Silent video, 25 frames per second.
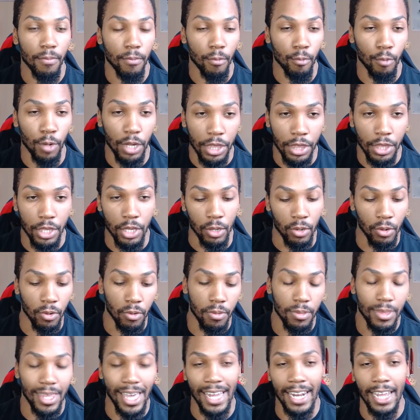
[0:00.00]
with you
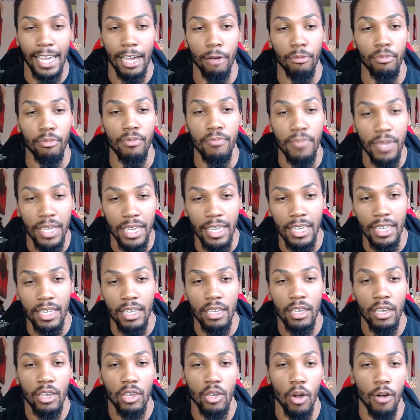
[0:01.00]
that helped me
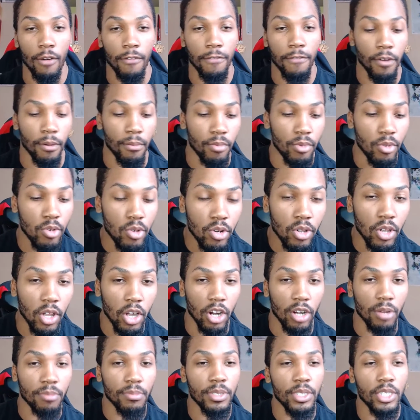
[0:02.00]
go from noodle
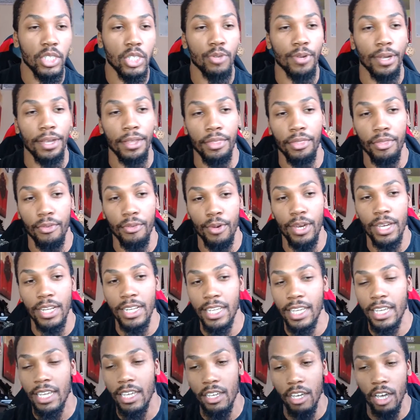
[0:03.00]
arms to a
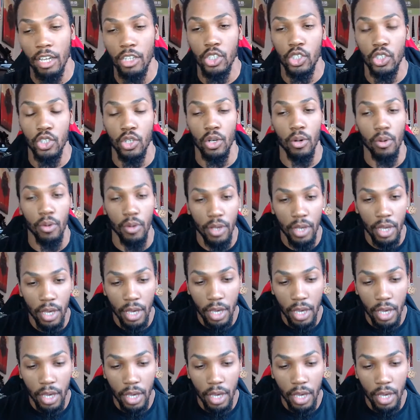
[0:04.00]
3D gun show